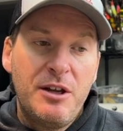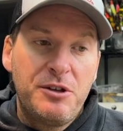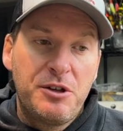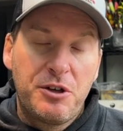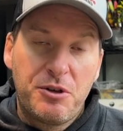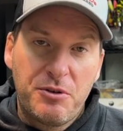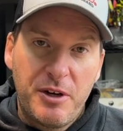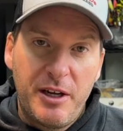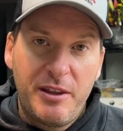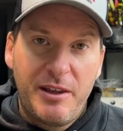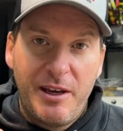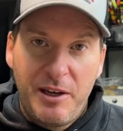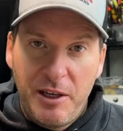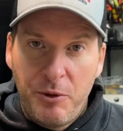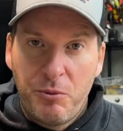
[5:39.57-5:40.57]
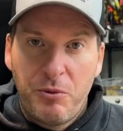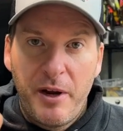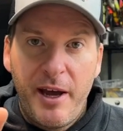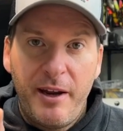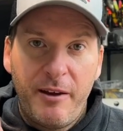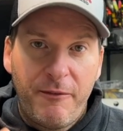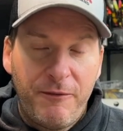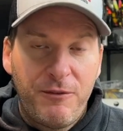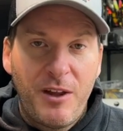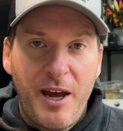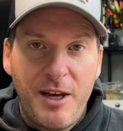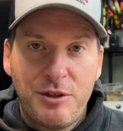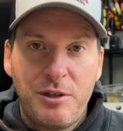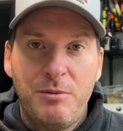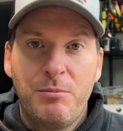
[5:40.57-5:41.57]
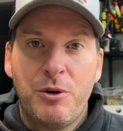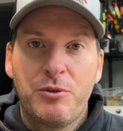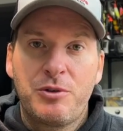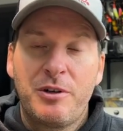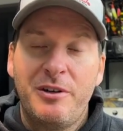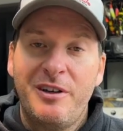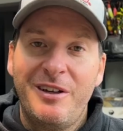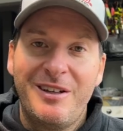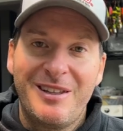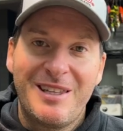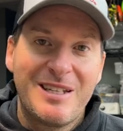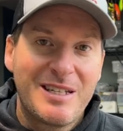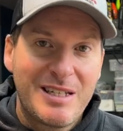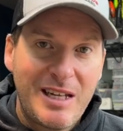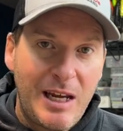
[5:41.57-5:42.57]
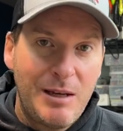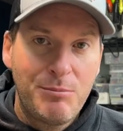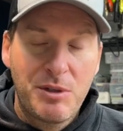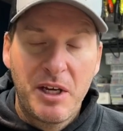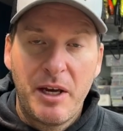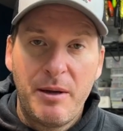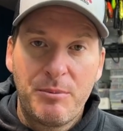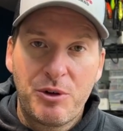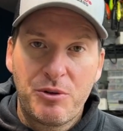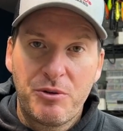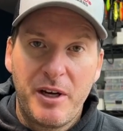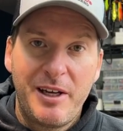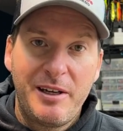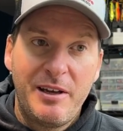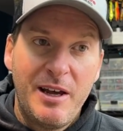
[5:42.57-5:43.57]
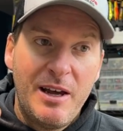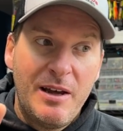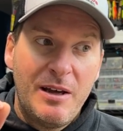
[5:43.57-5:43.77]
to create that erratic flashing motion and at the same time create